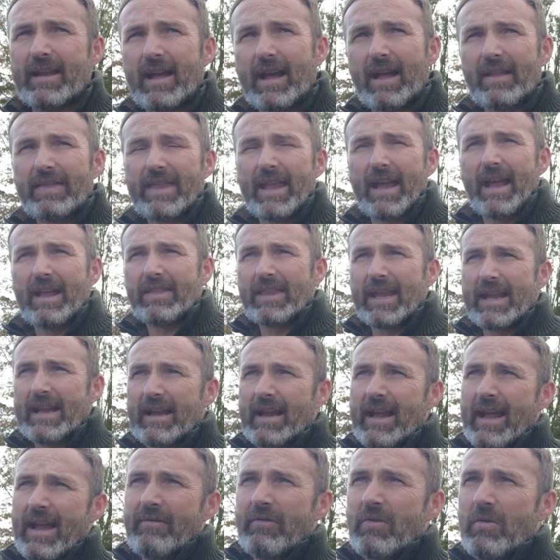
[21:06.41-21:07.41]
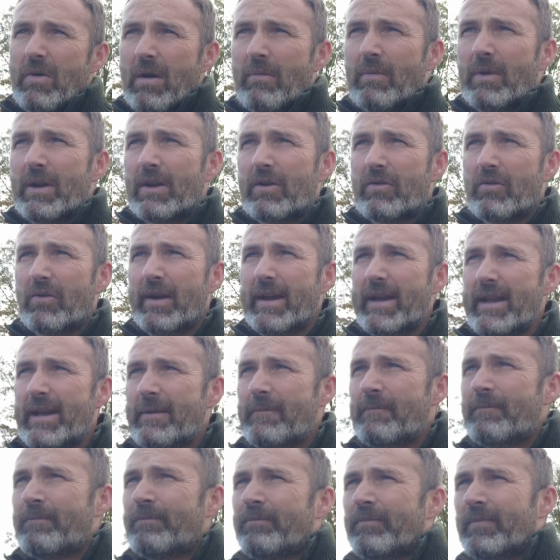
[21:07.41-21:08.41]
I think everyone would agree
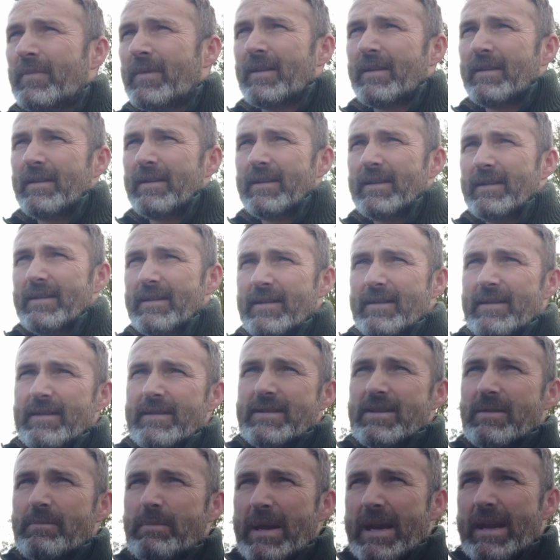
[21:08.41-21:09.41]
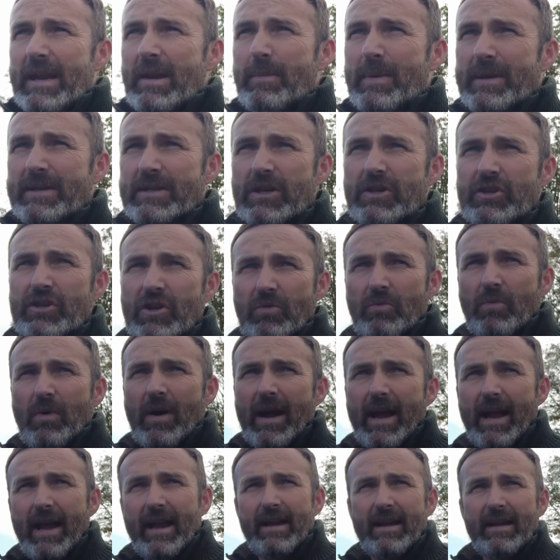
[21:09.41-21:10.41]
to be in a position
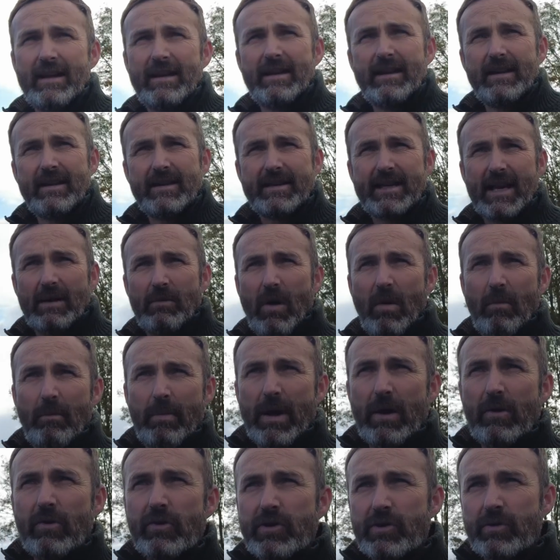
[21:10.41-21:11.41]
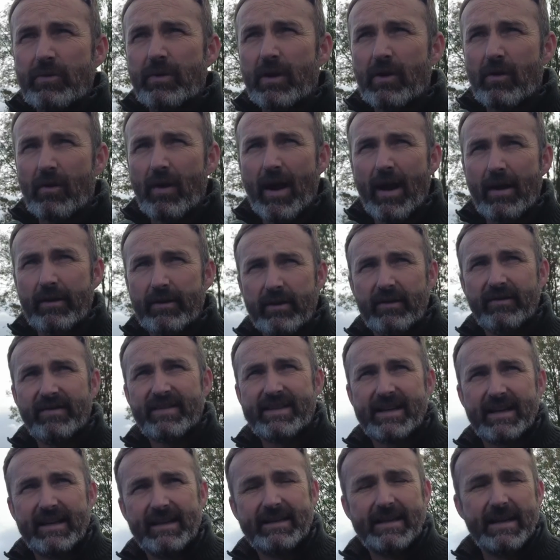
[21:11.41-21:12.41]
where someone builds you a ground and a
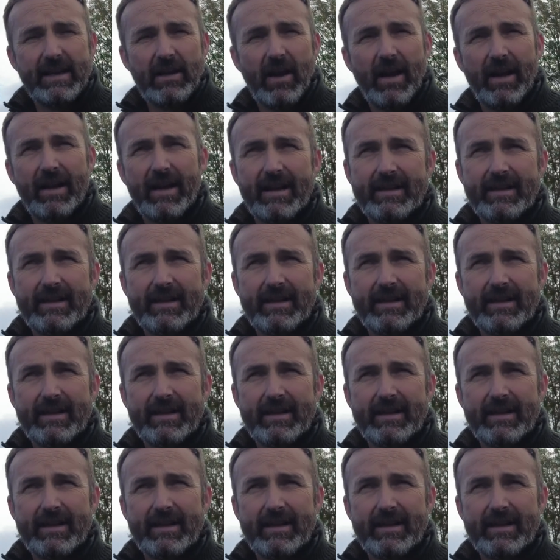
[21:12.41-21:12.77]
facility like